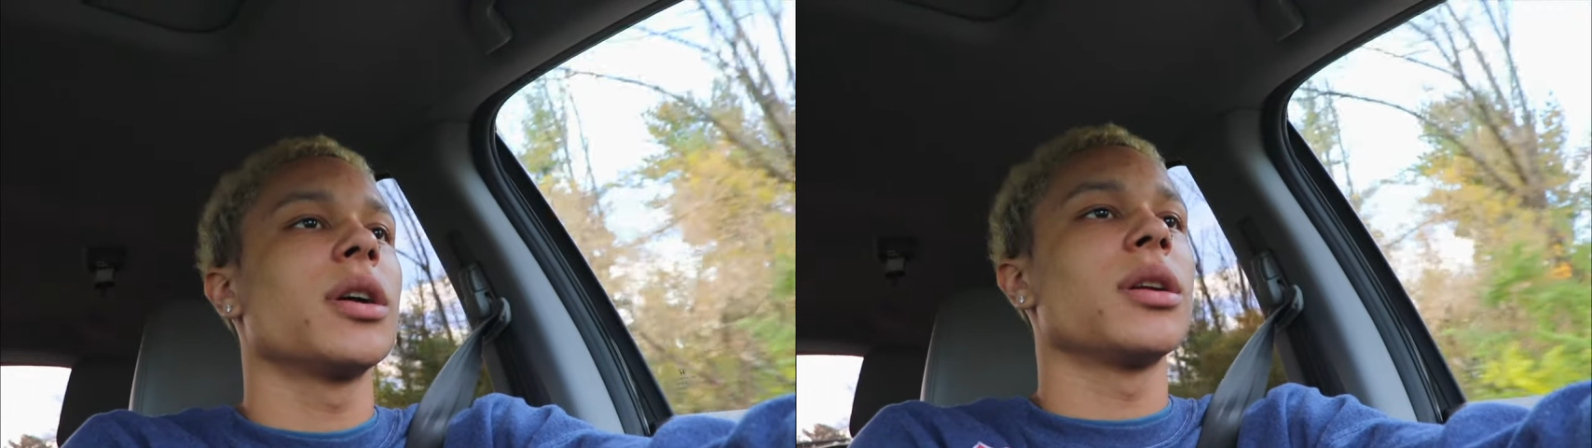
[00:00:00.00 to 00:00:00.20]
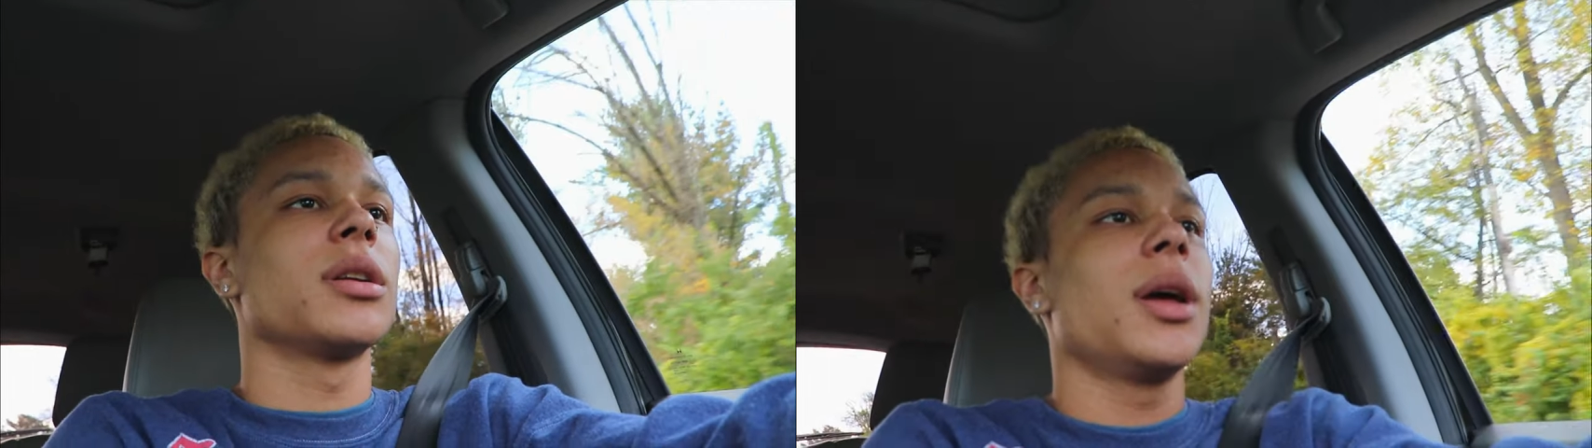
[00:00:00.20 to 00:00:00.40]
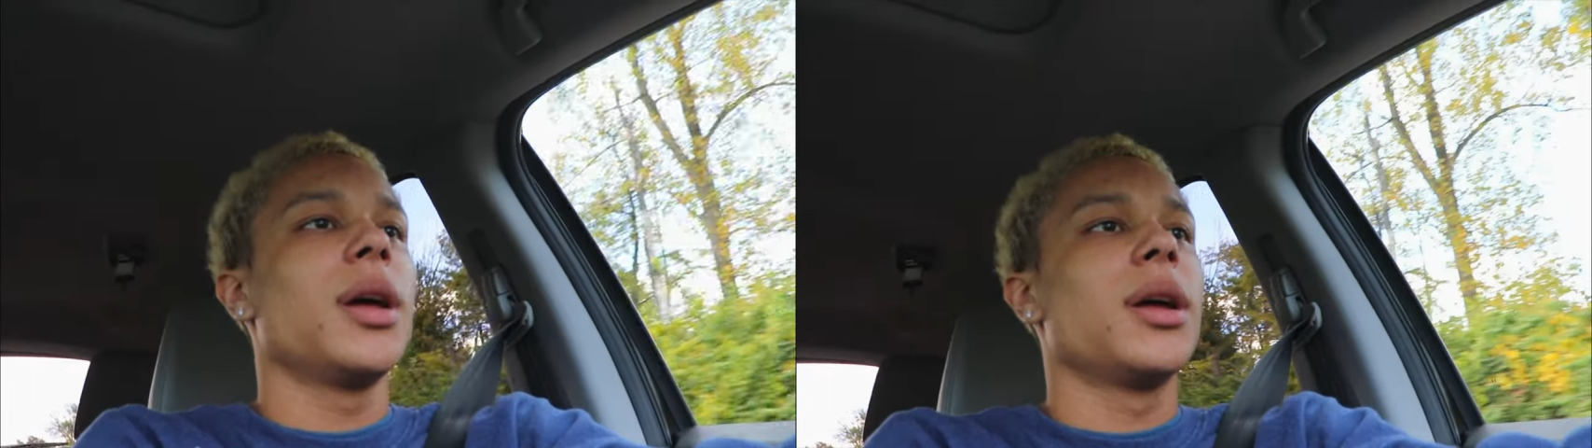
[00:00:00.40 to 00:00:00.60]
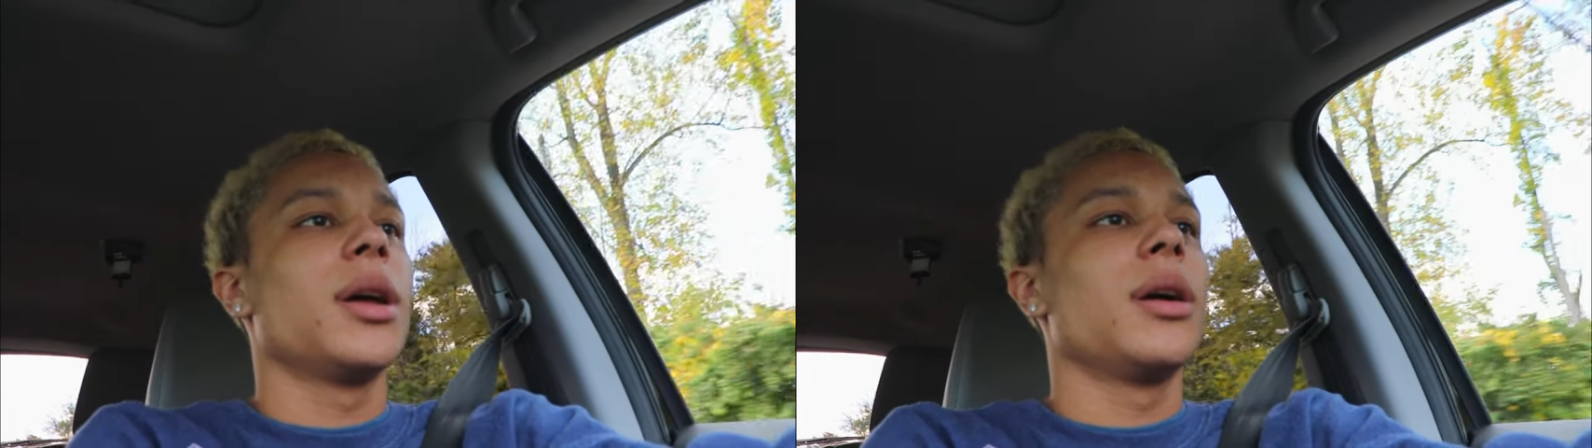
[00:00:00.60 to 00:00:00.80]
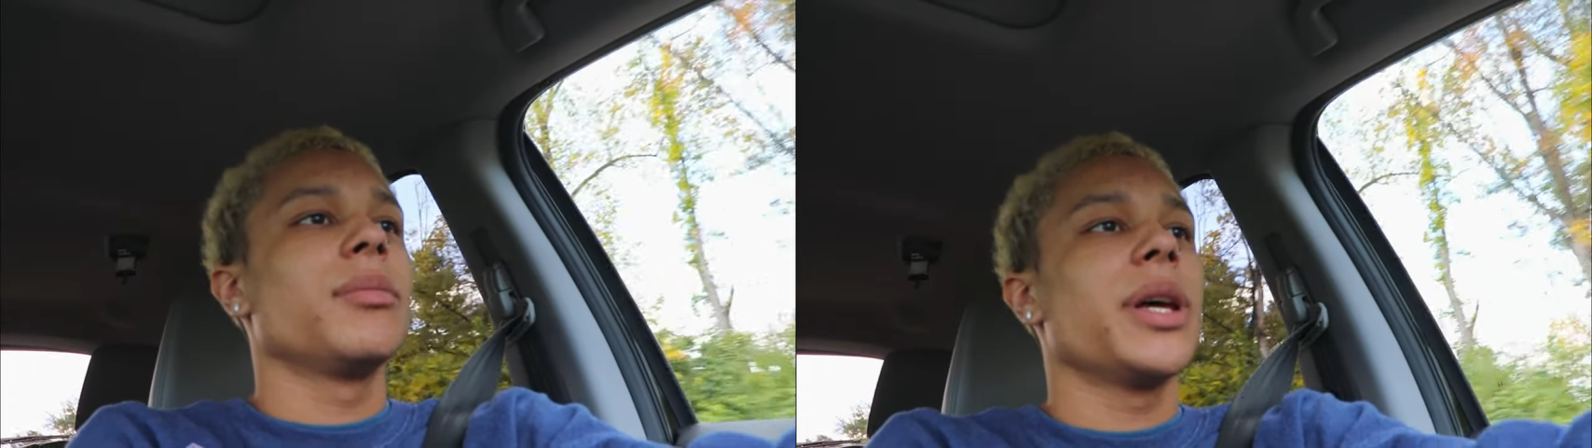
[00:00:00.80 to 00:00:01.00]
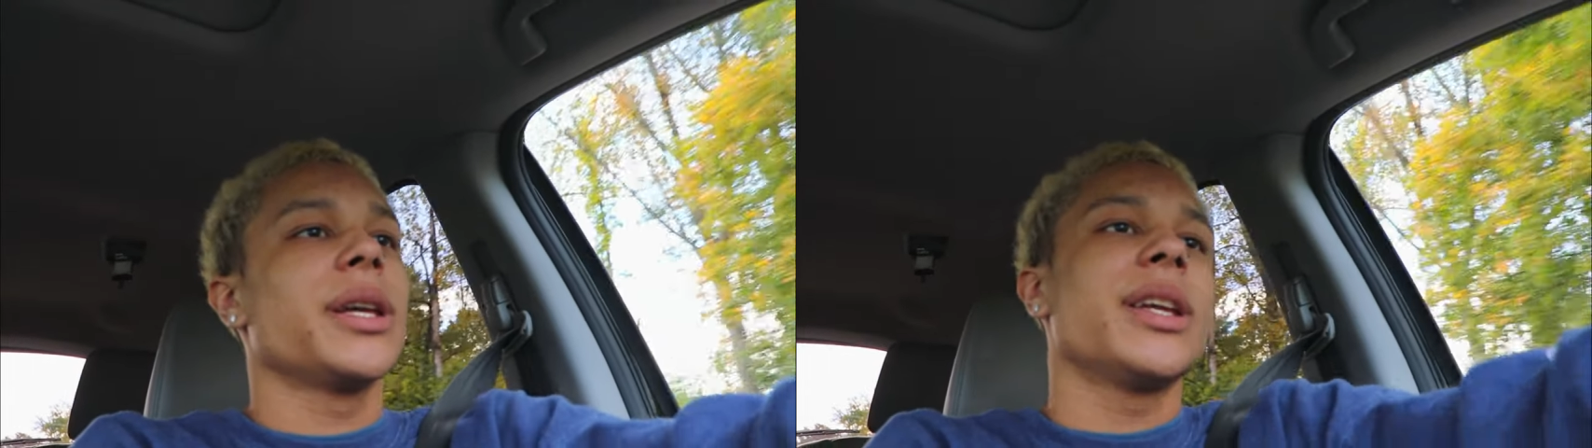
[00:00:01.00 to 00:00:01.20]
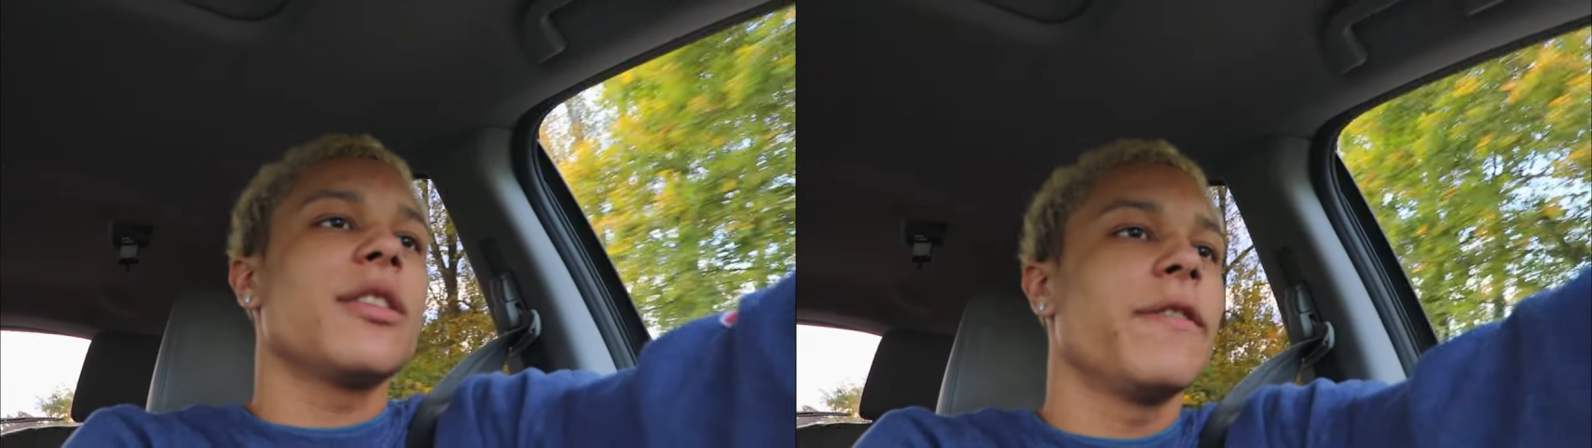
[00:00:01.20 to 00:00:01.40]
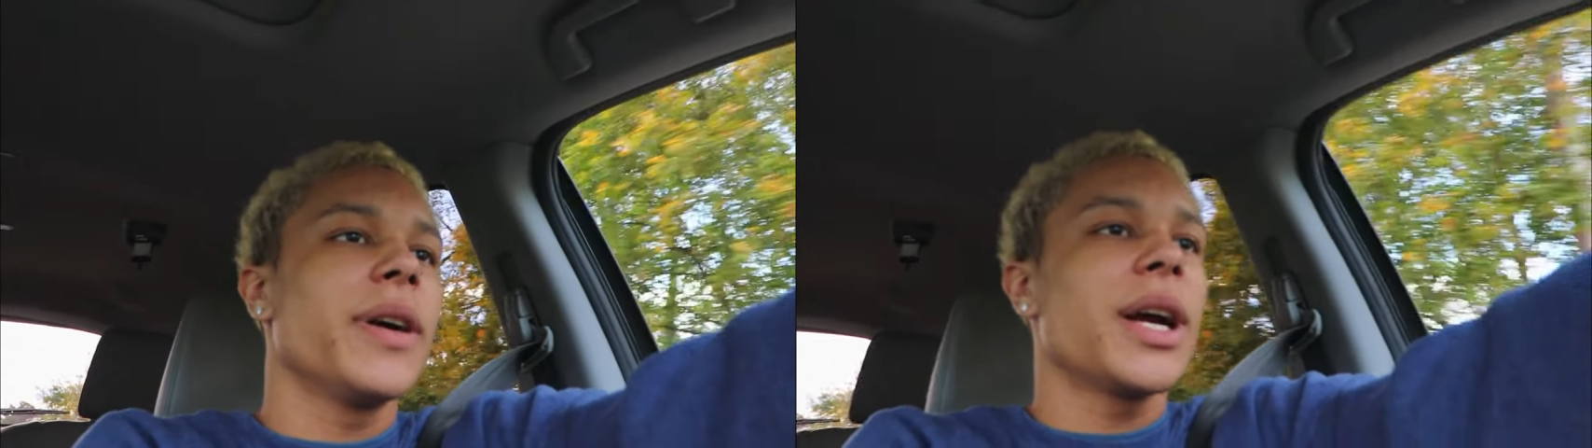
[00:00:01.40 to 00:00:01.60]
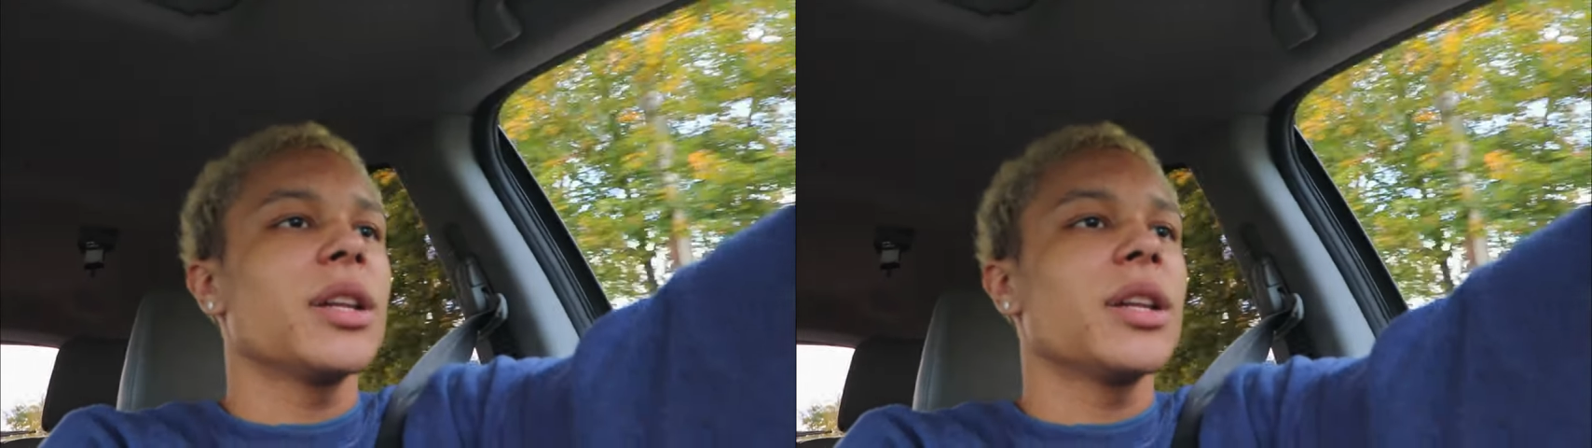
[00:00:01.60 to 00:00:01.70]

I'm like, get the fuck